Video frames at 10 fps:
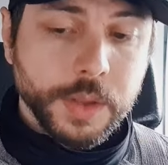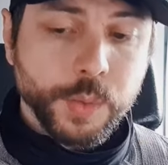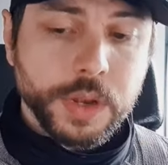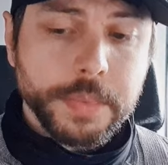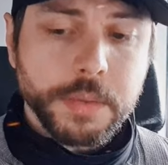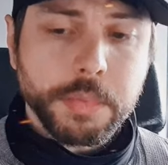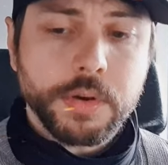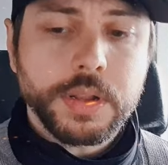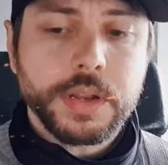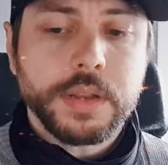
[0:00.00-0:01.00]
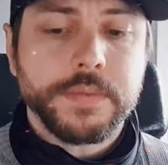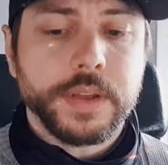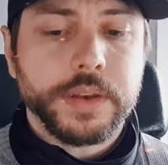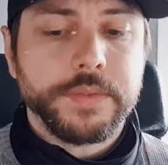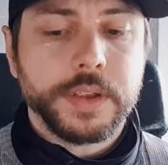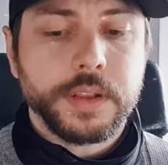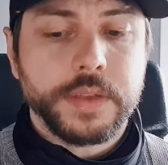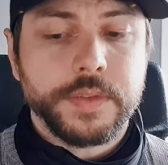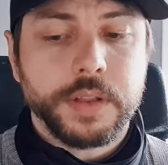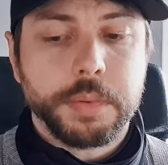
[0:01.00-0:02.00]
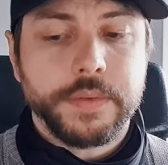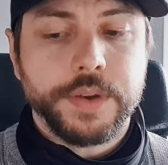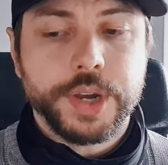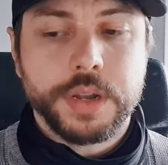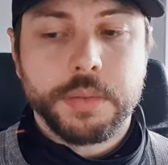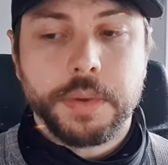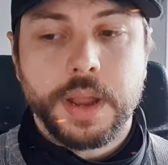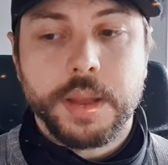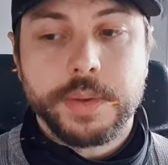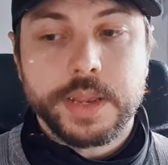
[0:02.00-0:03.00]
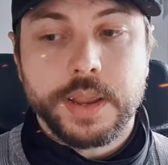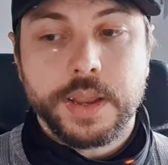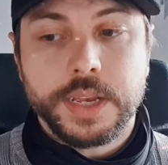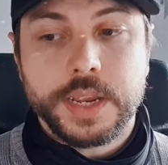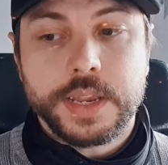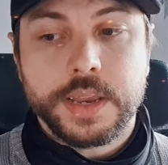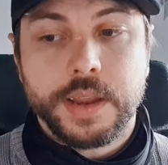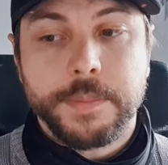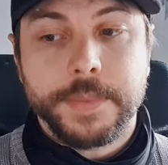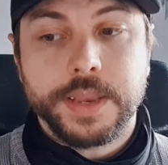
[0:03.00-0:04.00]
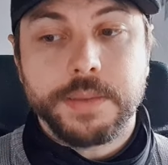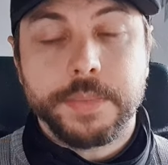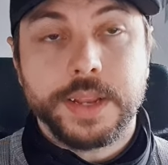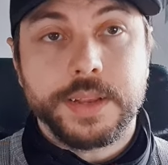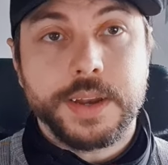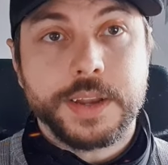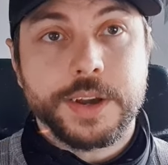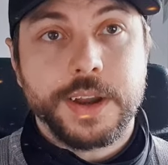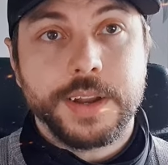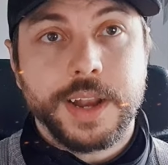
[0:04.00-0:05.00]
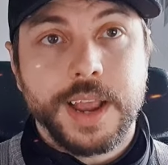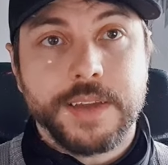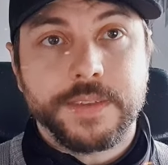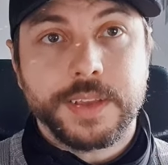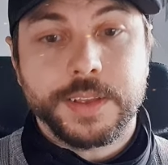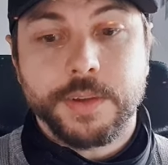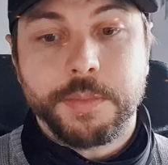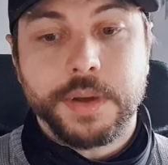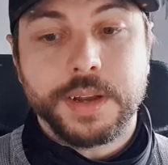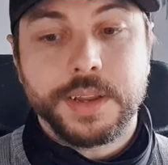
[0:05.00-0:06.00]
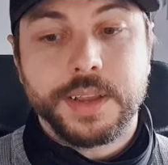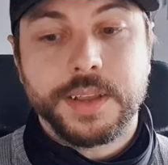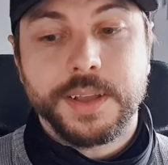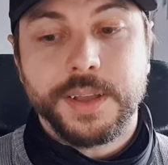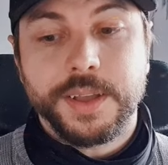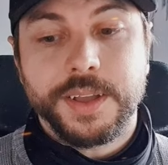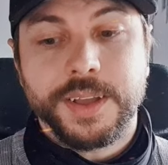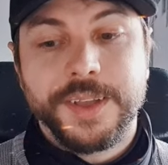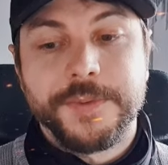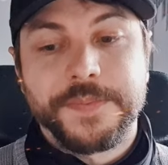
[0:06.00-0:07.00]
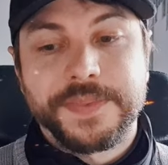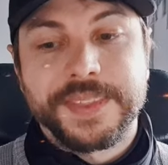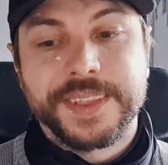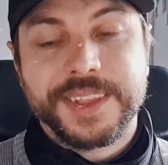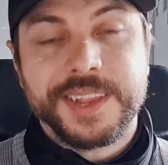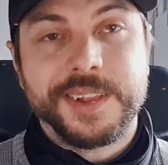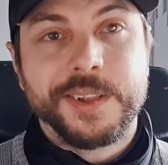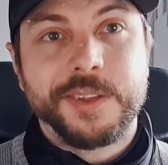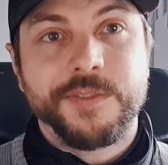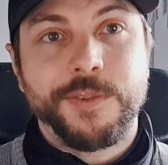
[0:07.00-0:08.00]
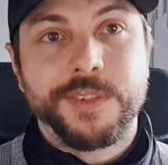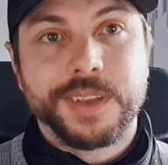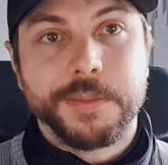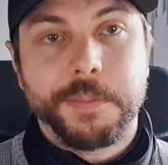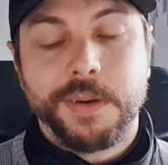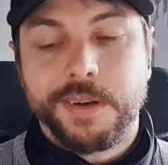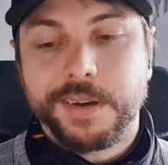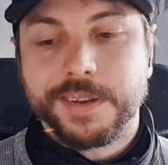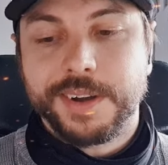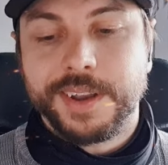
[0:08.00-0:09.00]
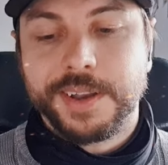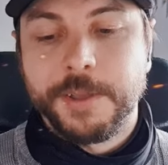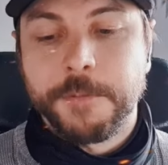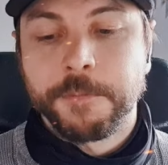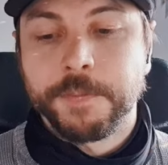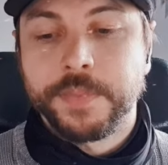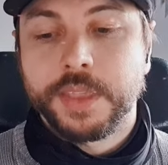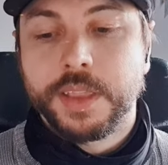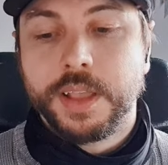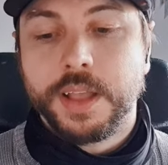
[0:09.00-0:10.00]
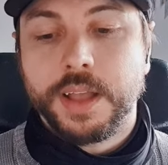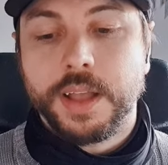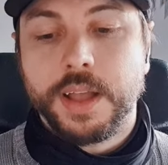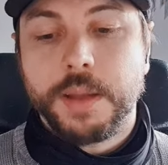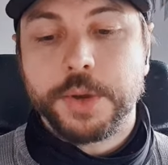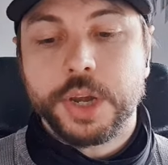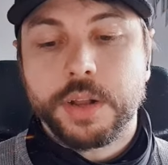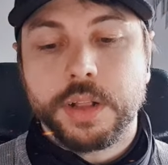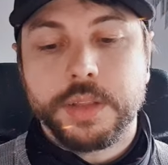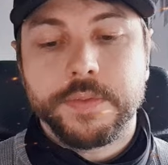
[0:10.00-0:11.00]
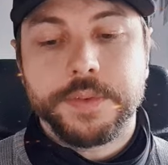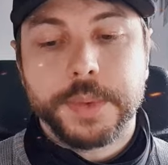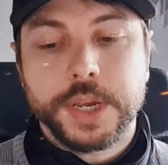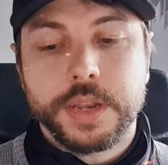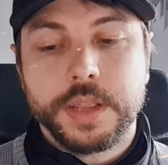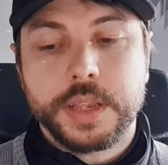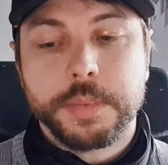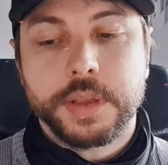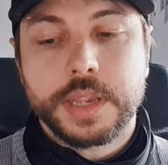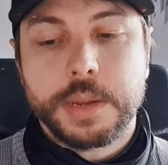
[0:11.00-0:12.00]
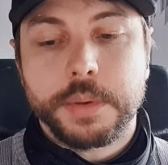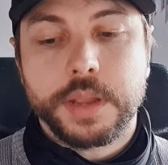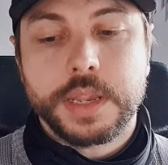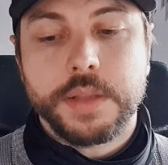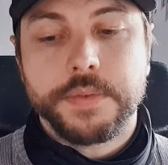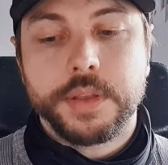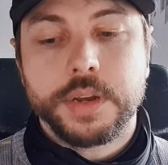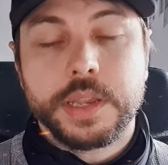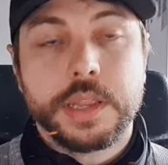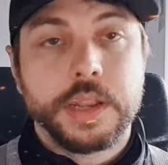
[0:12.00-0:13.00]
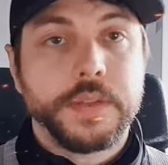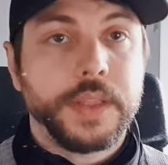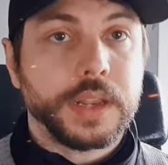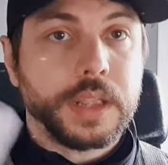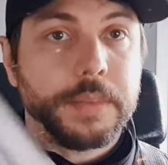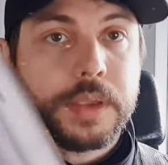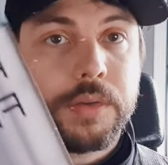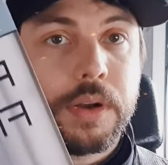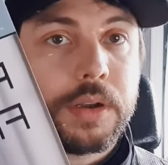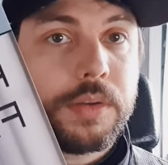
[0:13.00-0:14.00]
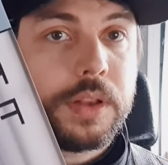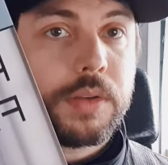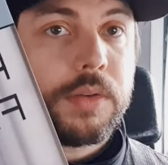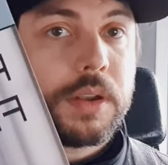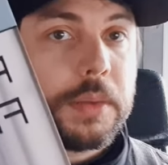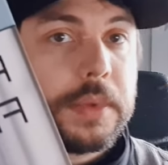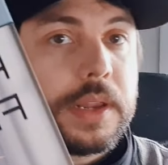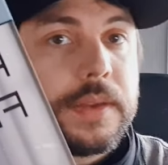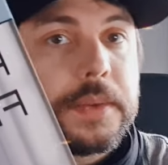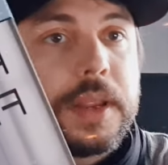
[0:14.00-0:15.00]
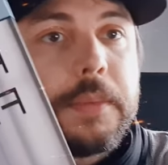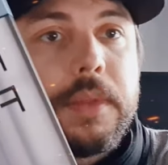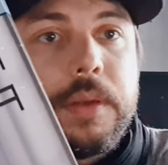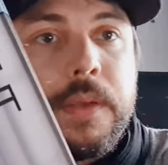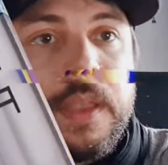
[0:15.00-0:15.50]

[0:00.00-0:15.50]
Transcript: Would be important, if anything, if not professional, perhaps maintenance, right, and having your body not falling apart, right? I'm sharing a lot of information in this book. It's something yourself you're interested in. There's going to be a QR code in the corner company's website below.